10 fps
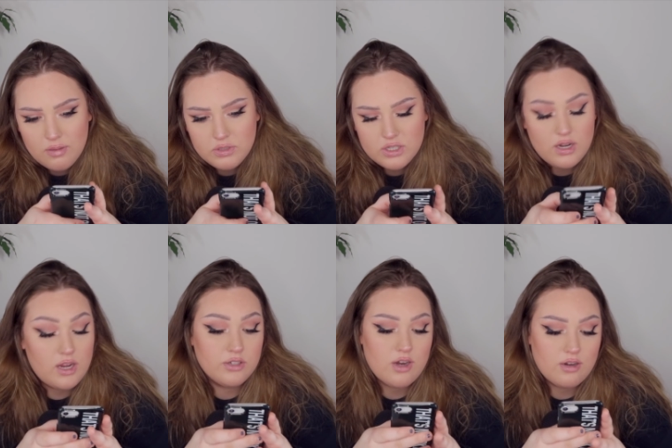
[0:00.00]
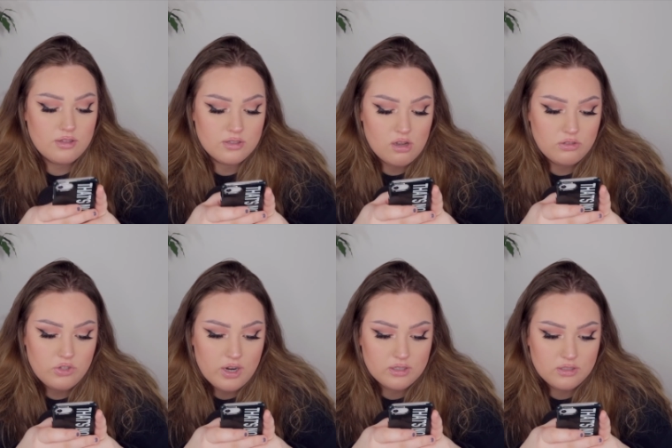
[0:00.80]
I'm just going to age out of this
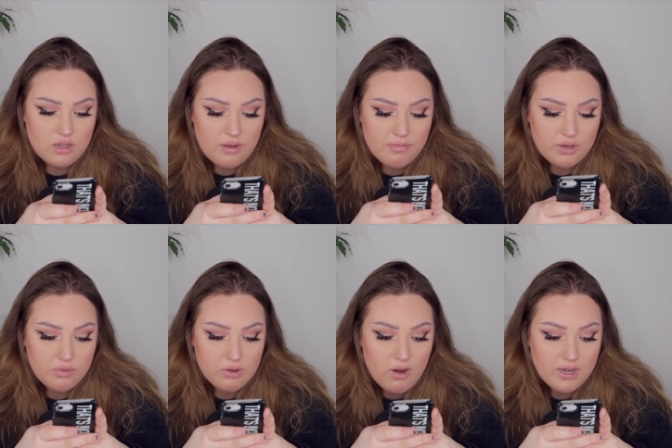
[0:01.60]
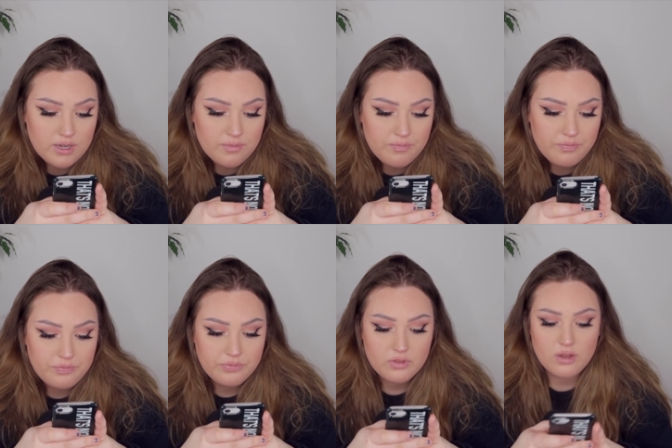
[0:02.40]
contract. I might regret it.
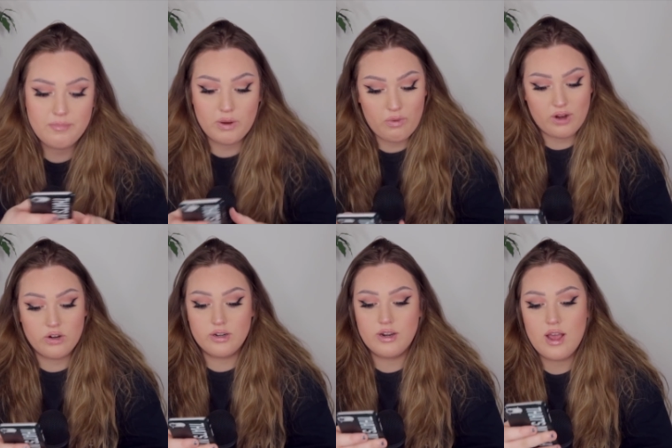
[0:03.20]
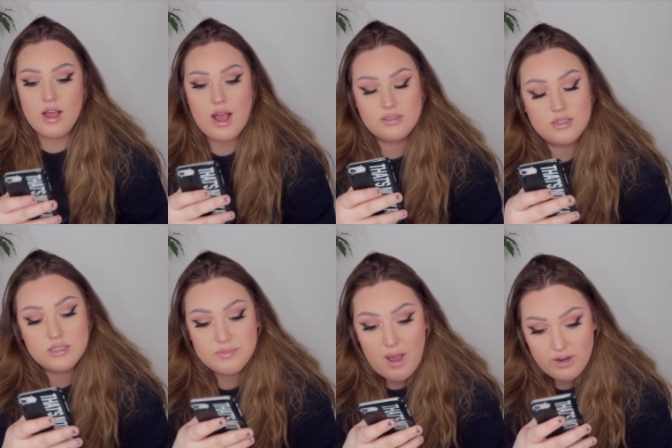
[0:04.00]
My record has
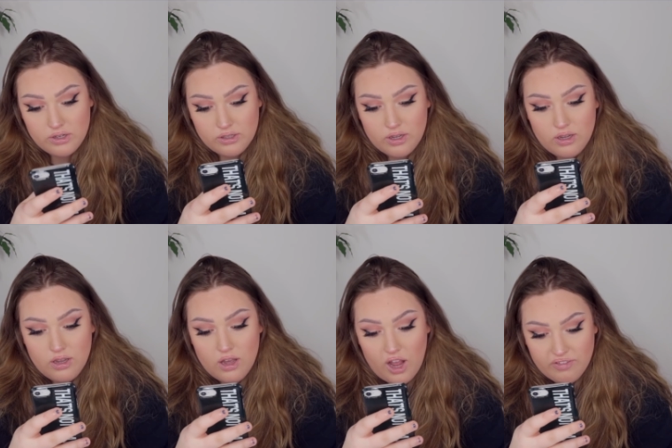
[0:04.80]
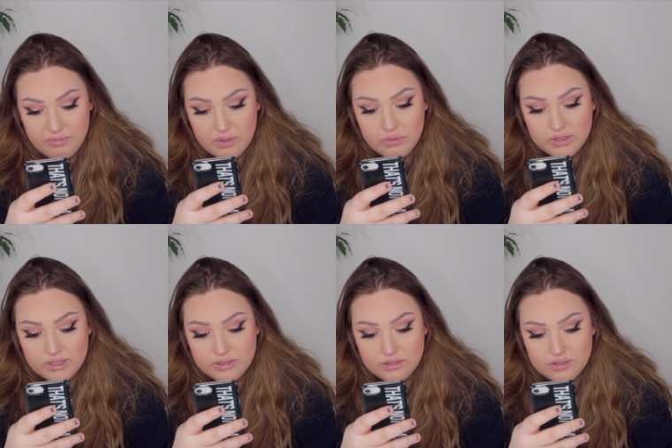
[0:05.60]
expired. I've been
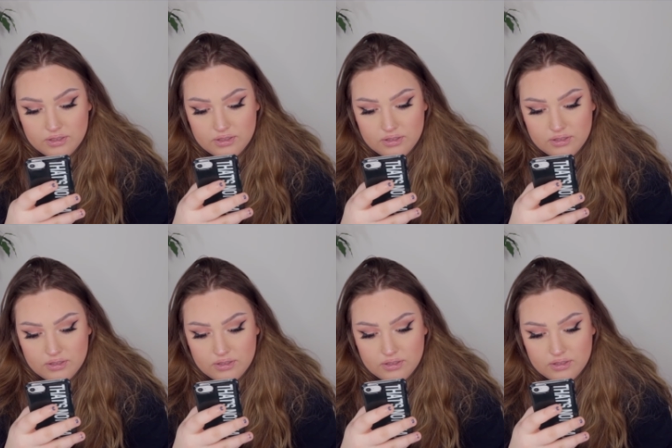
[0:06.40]
released.